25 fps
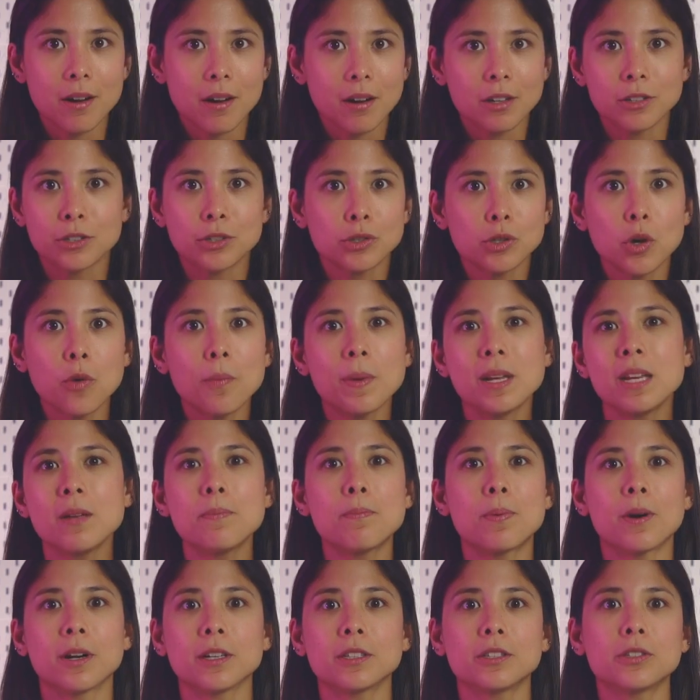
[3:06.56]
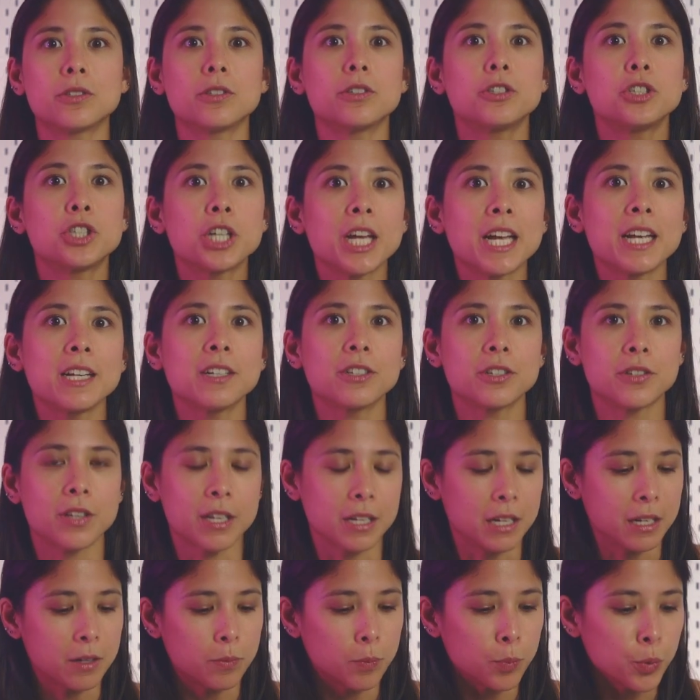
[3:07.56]
there are so many parts to change
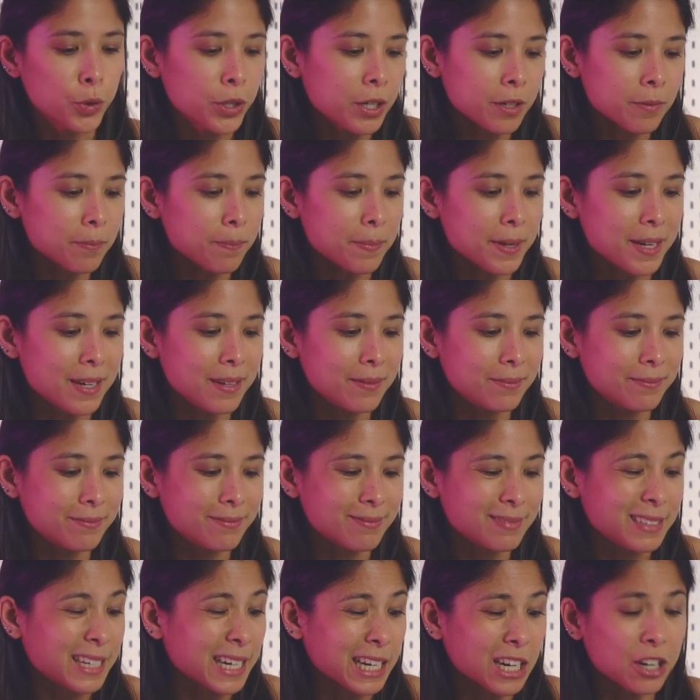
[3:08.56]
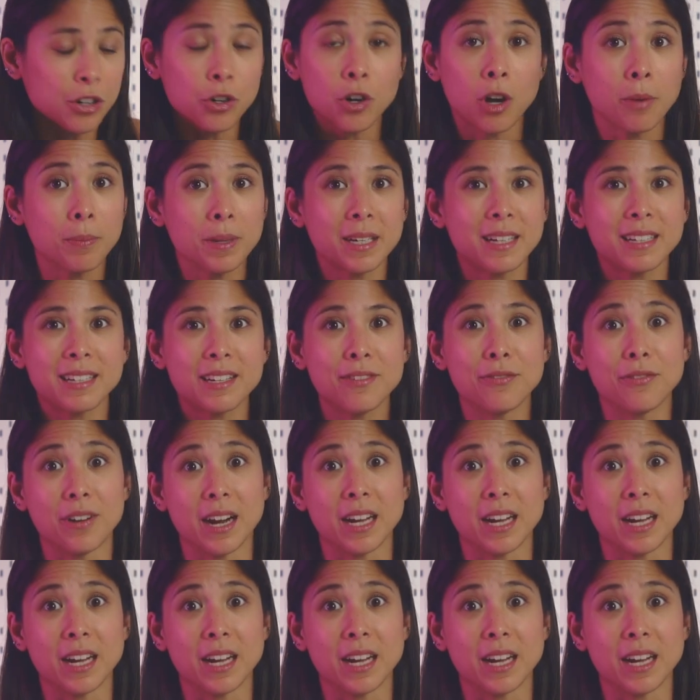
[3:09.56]
that it wouldn't be economically